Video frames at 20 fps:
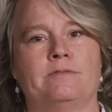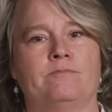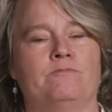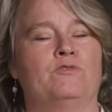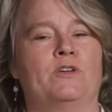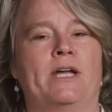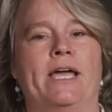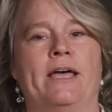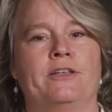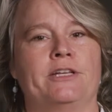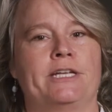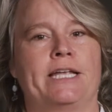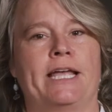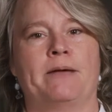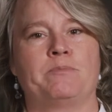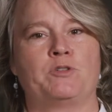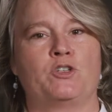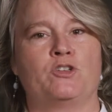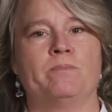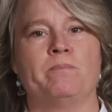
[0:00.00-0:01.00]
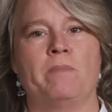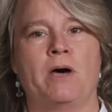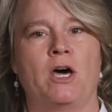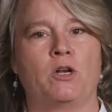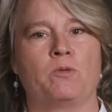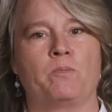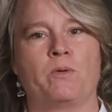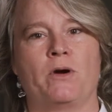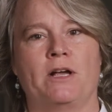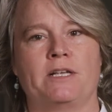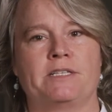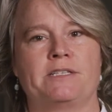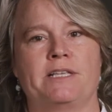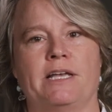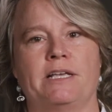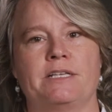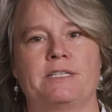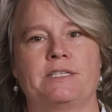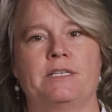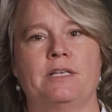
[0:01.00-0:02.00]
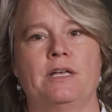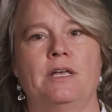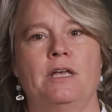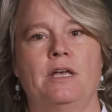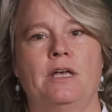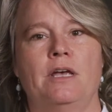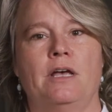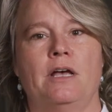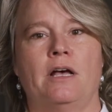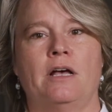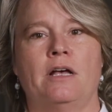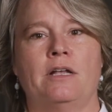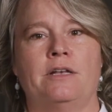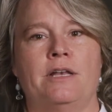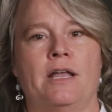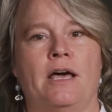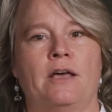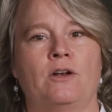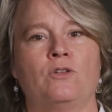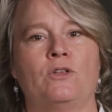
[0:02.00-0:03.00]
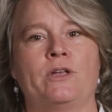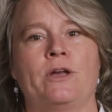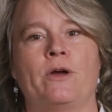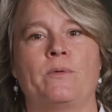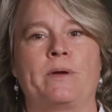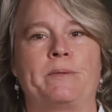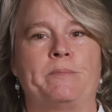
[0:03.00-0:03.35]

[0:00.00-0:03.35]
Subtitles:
reality capture and model process. Not only are we